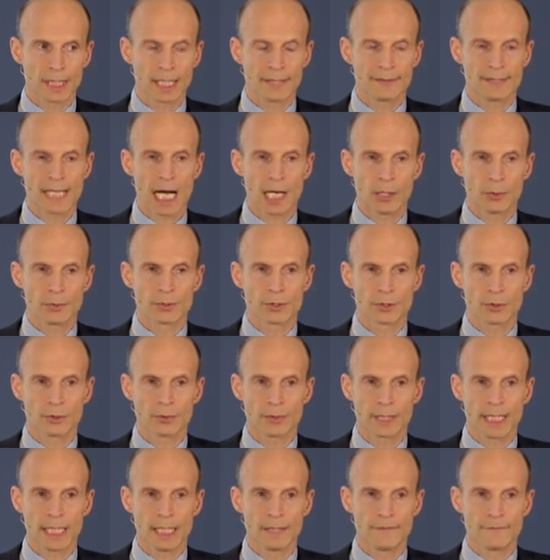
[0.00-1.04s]
and the
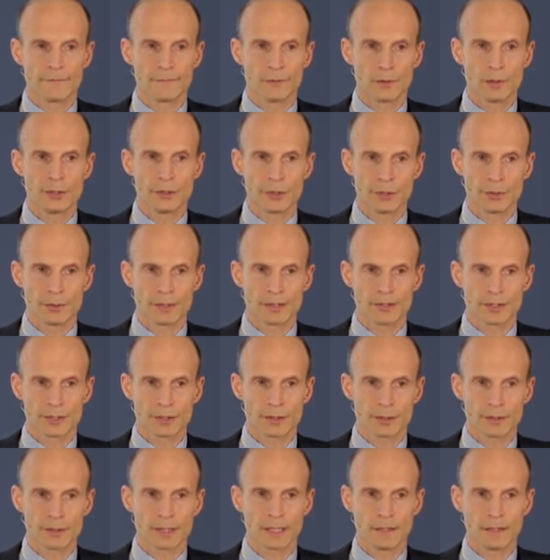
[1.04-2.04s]
outdoor in full unison,